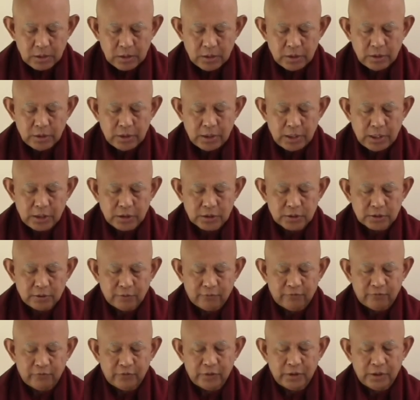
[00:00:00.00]
there's a
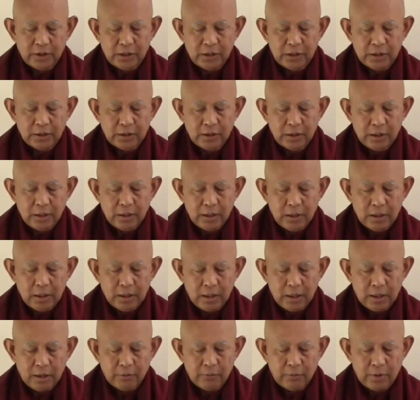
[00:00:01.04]
feeling
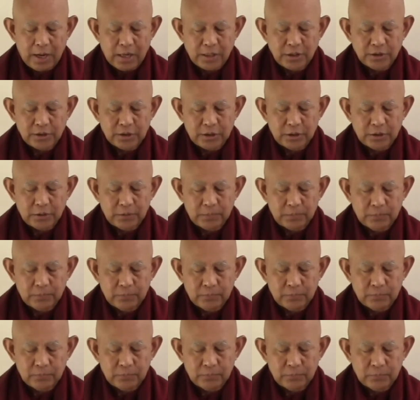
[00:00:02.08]
arising.
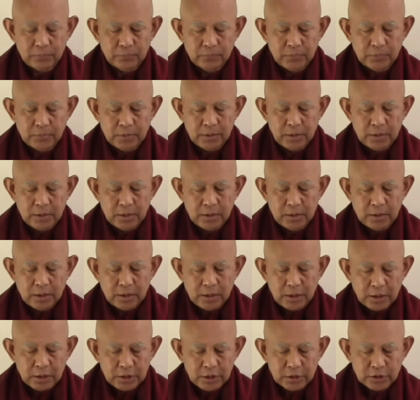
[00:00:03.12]

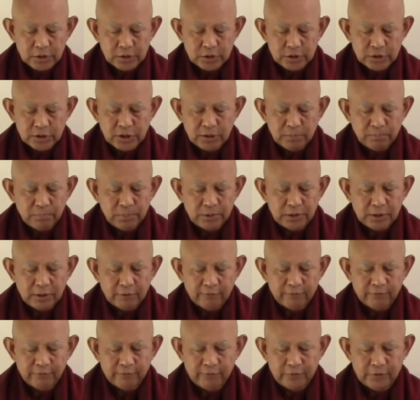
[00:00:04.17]
It is simply a
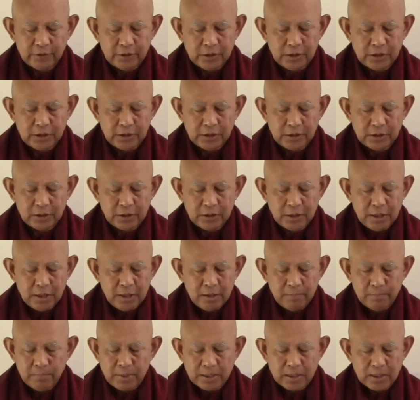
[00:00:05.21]
feeling,
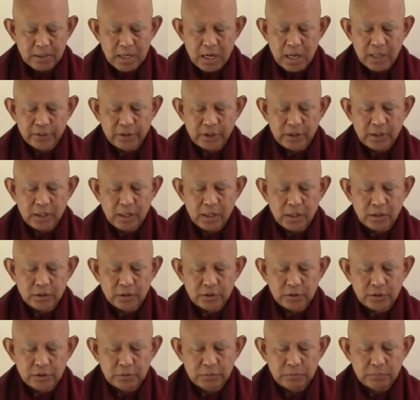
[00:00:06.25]
but nothing else.